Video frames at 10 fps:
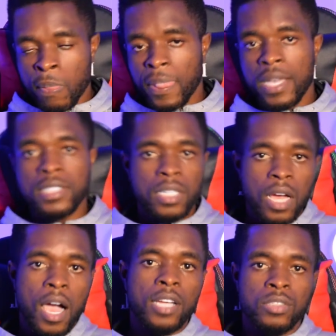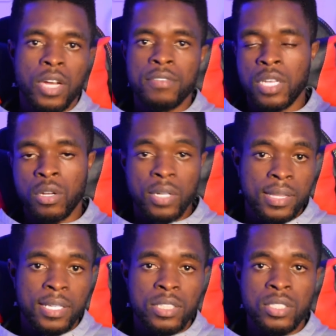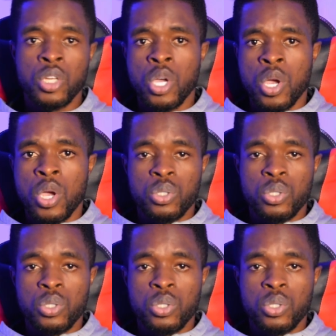internal hard drives, and other things,